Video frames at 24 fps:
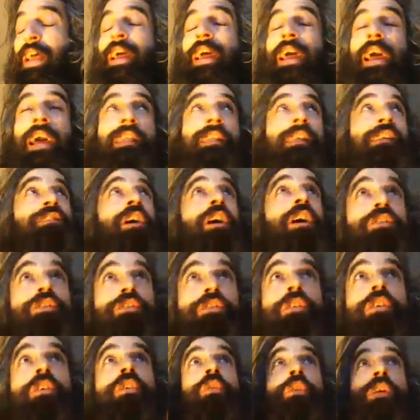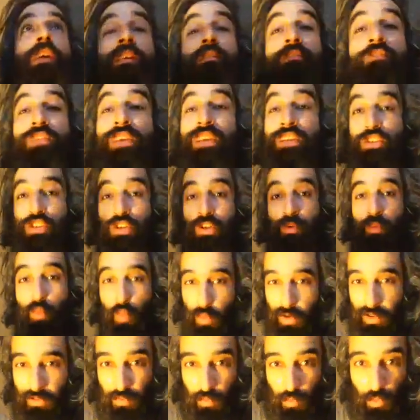and let's also envision
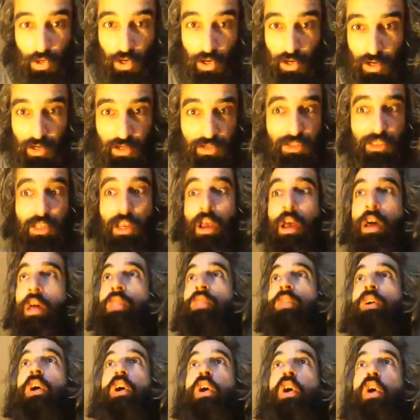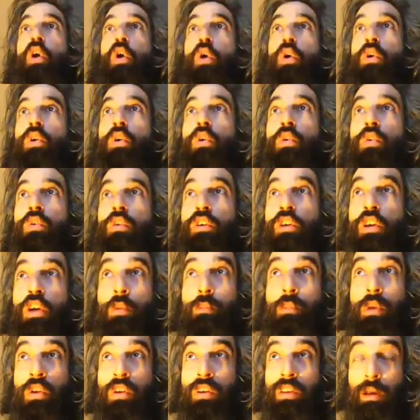with Woogs the whole
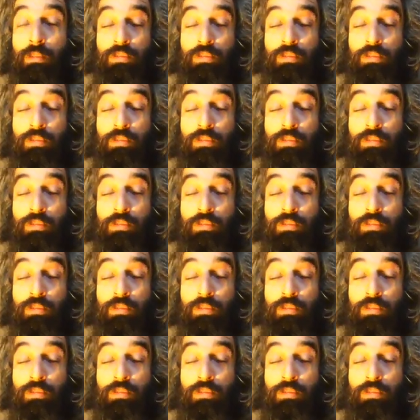community.